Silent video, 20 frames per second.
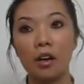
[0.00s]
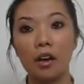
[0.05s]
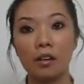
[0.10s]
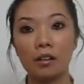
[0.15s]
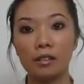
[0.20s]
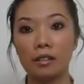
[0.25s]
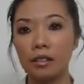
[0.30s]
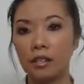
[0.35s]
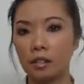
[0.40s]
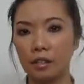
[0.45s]
a
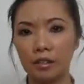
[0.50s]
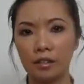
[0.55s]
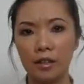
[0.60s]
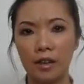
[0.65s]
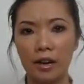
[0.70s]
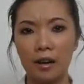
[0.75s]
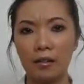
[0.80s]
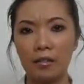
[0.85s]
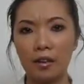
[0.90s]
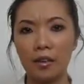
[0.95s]
year
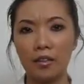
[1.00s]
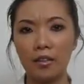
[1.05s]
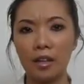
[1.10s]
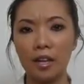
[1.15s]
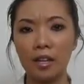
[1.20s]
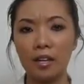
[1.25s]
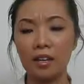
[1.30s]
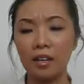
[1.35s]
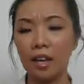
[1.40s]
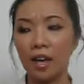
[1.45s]
now, I
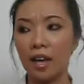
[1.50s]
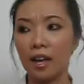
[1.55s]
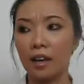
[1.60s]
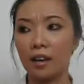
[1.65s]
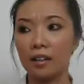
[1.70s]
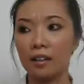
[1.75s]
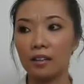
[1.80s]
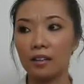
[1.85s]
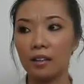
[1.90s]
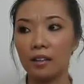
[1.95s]
think,
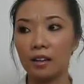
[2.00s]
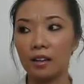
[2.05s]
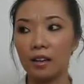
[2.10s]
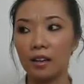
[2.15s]
and